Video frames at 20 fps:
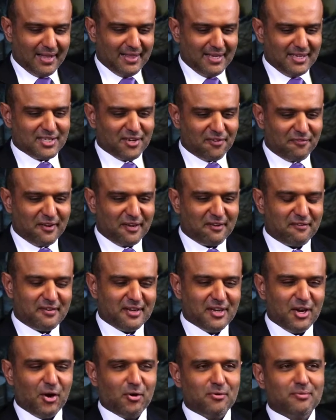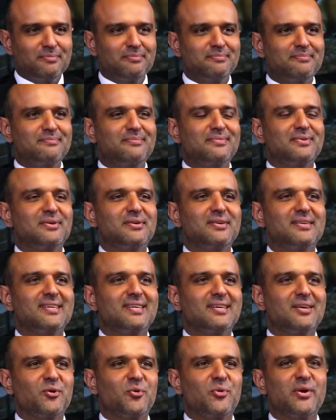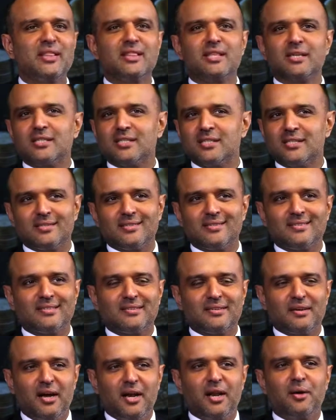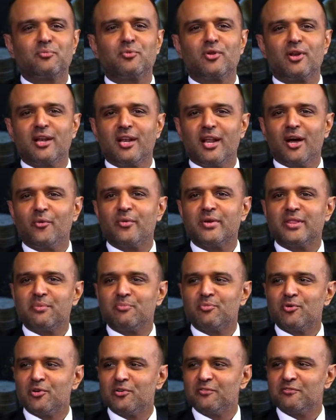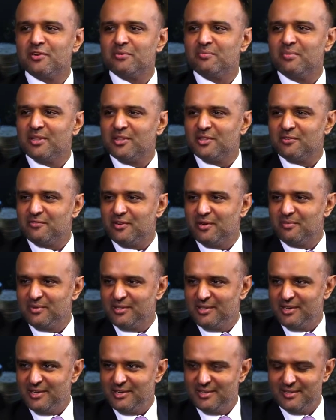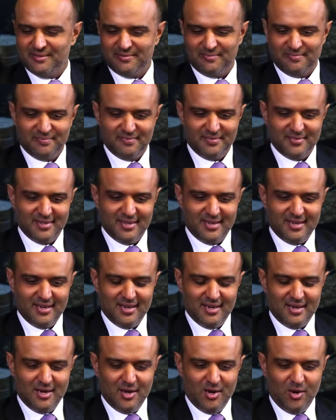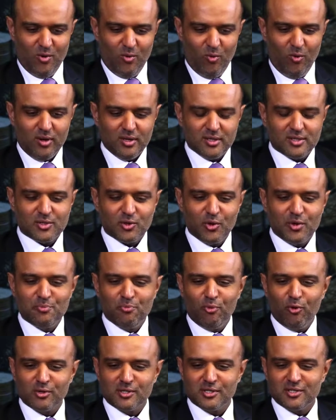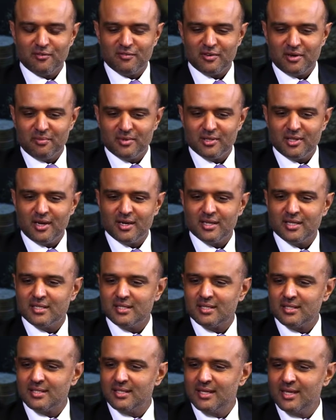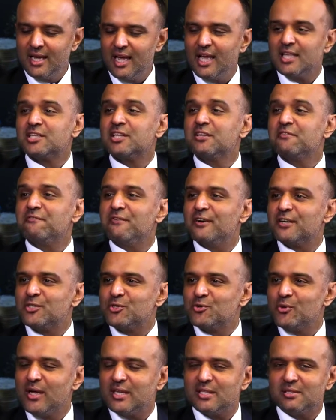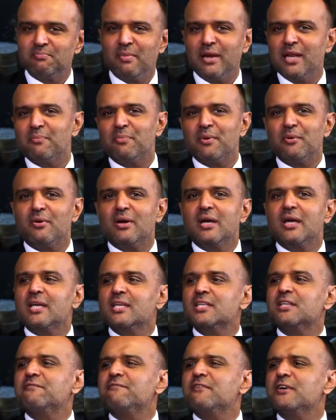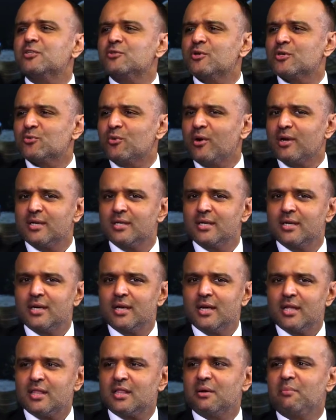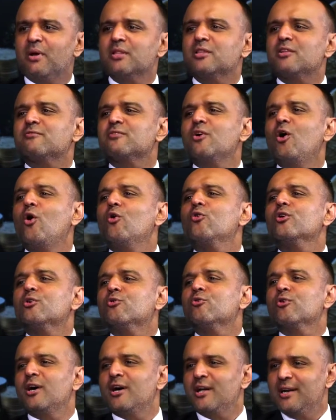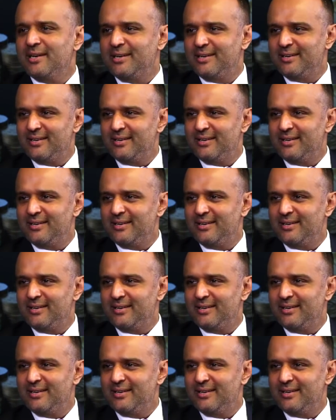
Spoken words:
I think, Shafiq, we're in this, alhamdulillah, we're in the beautiful month of Ramadan. What is so important of Ramadan is referred to as, many people, it's referred to as what? The month of the Holy Quran.